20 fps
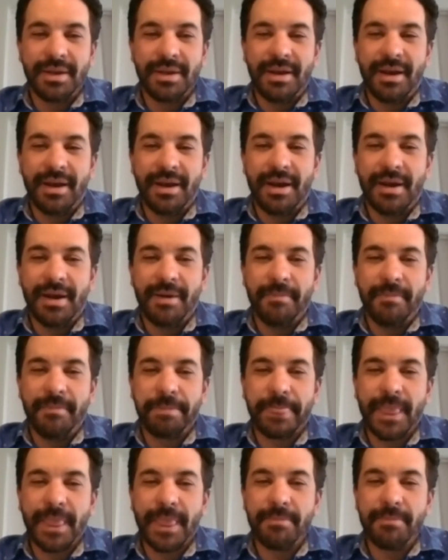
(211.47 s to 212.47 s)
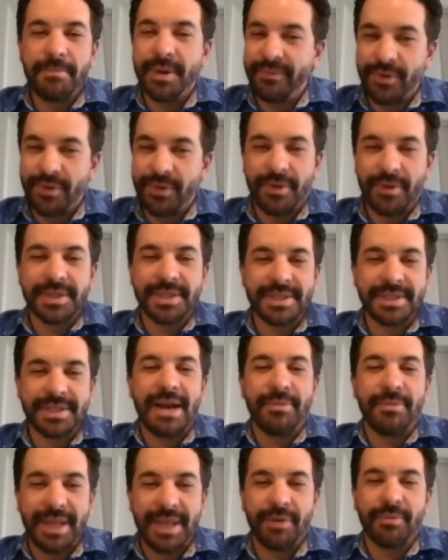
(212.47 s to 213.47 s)
But of course, it's
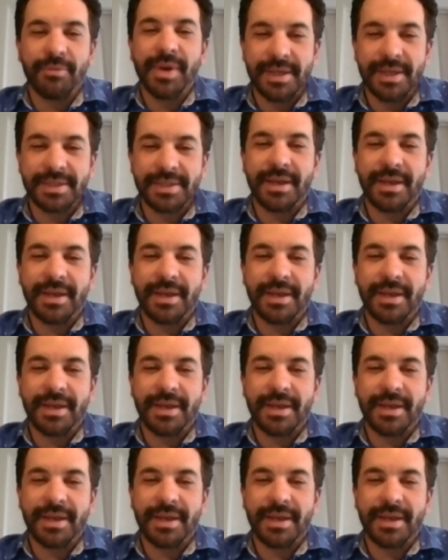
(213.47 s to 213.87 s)
not without risk.